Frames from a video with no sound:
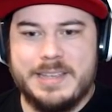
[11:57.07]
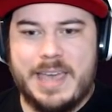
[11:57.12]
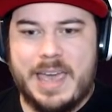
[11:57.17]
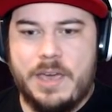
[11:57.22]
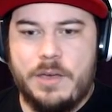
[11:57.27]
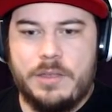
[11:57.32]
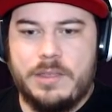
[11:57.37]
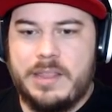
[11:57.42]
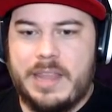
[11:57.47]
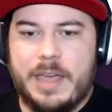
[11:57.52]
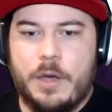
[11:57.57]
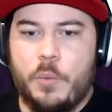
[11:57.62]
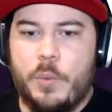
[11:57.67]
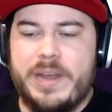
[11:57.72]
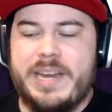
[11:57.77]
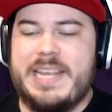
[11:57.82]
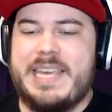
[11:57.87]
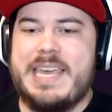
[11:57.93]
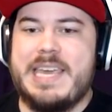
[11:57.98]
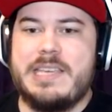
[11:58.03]
It, like,
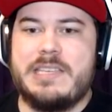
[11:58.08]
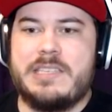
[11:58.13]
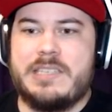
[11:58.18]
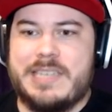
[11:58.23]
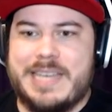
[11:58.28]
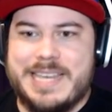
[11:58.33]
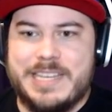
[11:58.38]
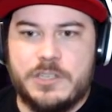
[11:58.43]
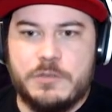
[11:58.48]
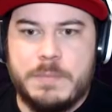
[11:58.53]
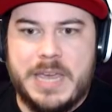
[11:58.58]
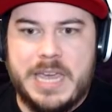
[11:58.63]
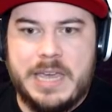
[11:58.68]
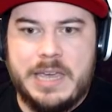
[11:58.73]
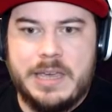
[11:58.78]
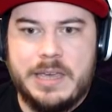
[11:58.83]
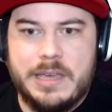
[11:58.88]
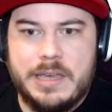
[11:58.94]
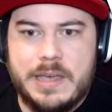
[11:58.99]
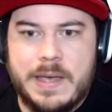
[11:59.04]
when he sees
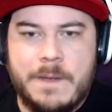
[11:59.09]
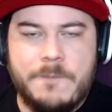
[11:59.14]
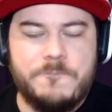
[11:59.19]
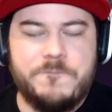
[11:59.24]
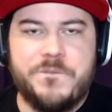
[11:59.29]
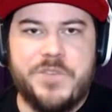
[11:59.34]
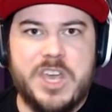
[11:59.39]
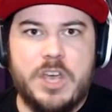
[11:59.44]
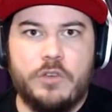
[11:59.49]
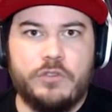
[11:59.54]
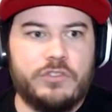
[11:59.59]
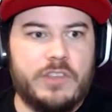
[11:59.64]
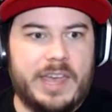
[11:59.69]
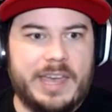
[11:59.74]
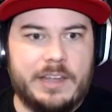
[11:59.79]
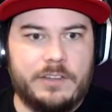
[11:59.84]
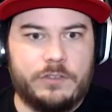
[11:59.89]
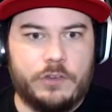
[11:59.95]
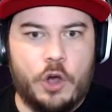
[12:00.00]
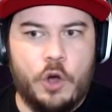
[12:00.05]
me, it feels
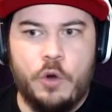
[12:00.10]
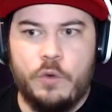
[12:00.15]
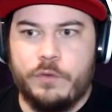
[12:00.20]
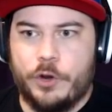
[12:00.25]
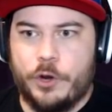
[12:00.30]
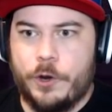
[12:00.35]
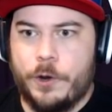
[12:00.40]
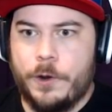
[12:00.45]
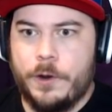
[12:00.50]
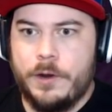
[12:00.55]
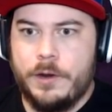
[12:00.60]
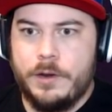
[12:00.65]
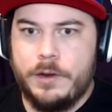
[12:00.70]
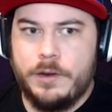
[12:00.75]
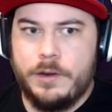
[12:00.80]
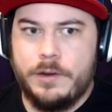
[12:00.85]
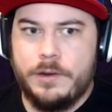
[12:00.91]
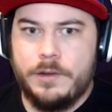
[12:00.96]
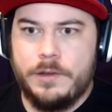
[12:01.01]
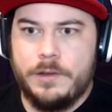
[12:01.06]
like it's over.
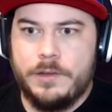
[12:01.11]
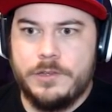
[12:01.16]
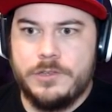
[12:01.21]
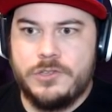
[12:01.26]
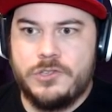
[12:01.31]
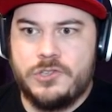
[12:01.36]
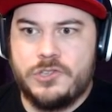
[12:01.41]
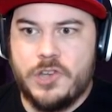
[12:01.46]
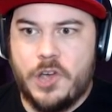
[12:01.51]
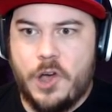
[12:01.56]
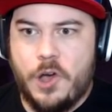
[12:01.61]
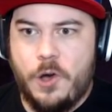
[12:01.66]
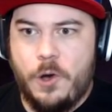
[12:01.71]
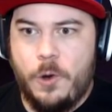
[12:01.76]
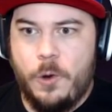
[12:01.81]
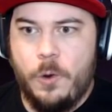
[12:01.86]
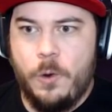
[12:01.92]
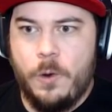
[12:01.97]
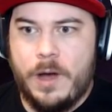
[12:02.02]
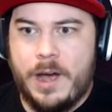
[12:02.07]

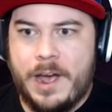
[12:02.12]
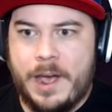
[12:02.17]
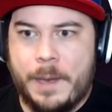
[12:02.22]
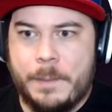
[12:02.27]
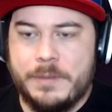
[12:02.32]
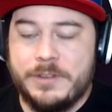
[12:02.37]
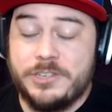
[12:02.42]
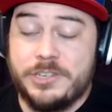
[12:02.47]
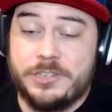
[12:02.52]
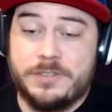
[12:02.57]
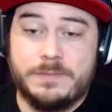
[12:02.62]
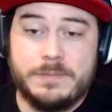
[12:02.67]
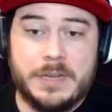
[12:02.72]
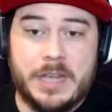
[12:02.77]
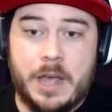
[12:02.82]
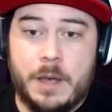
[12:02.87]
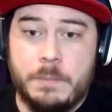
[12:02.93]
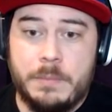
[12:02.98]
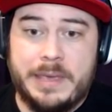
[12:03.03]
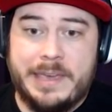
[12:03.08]
So, I just,
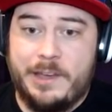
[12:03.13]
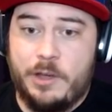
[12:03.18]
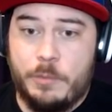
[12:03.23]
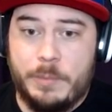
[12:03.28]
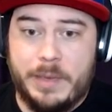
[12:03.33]
come kill